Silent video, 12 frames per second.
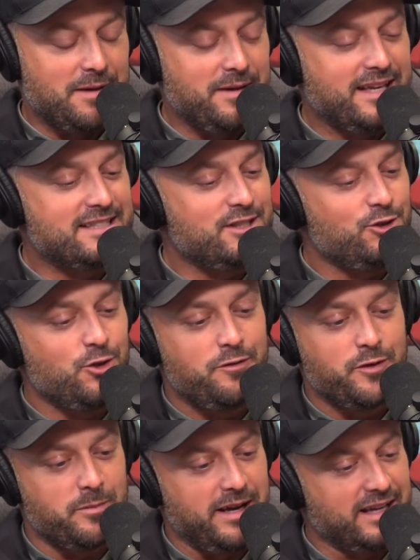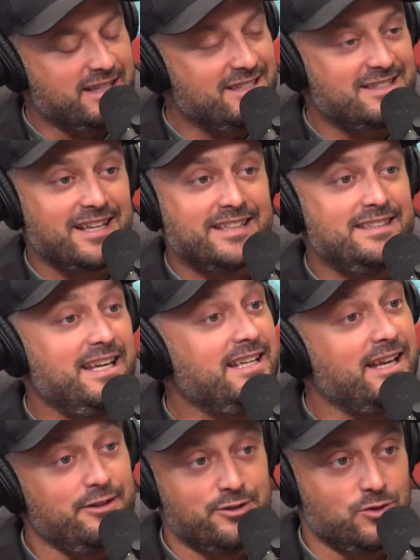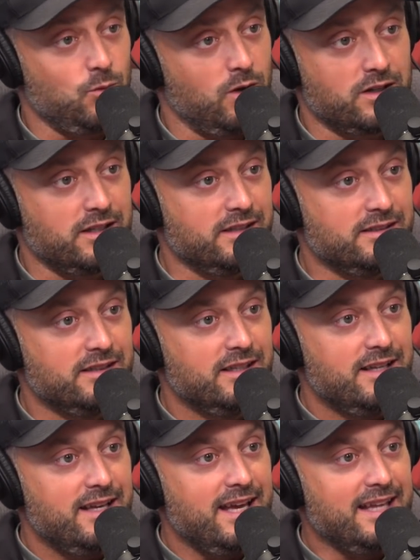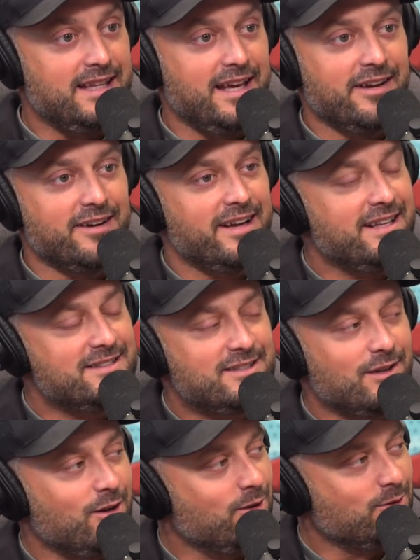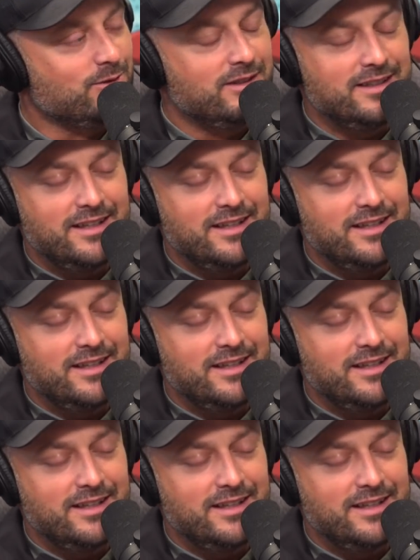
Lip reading: Because you do feel bad because it's like teenagers working. In there, and so.